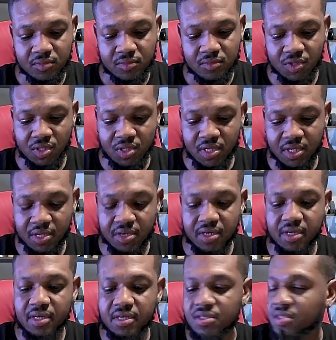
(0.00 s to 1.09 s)
Looking
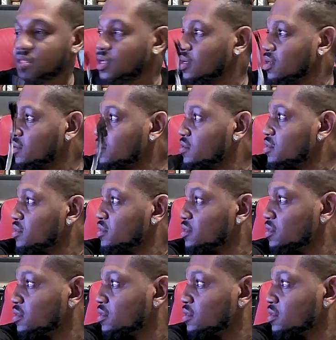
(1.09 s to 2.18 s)
good. So
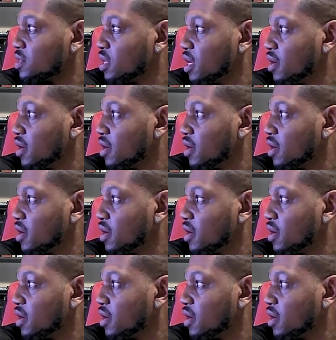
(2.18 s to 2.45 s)
there